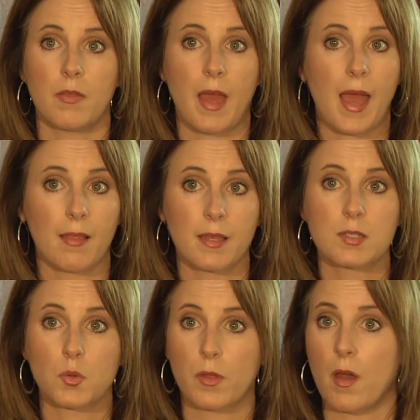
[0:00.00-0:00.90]
The
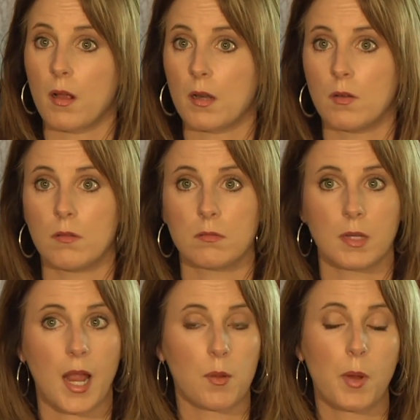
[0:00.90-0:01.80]
Atlas Orthogonal
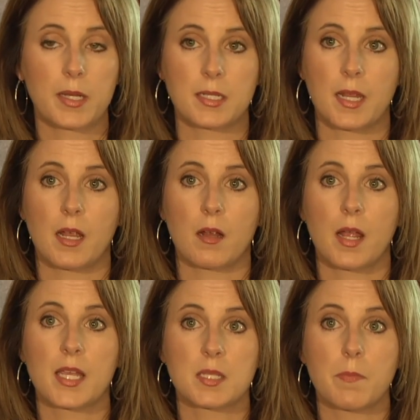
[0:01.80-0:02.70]
Chiropractic Care
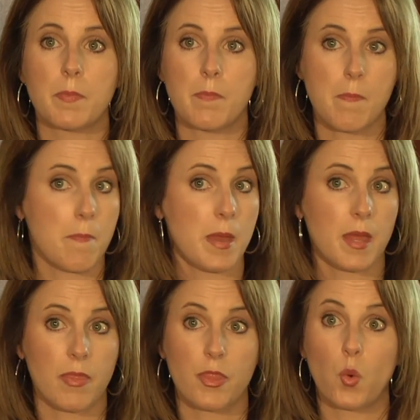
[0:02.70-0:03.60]
has
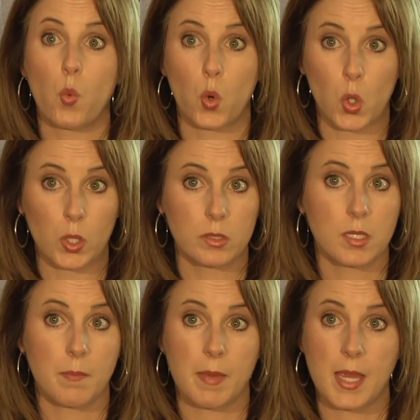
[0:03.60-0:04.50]
meant the world
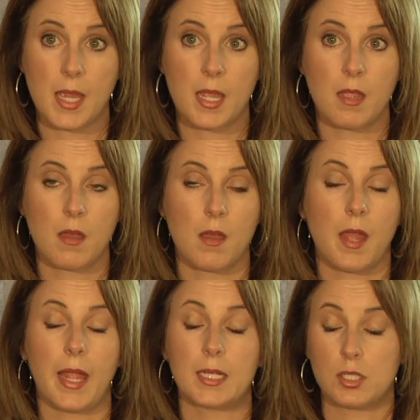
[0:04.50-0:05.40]
to me
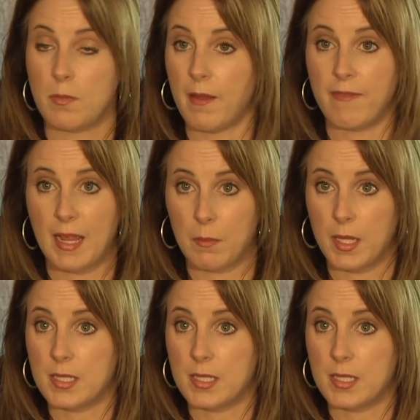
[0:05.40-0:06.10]
and to my family.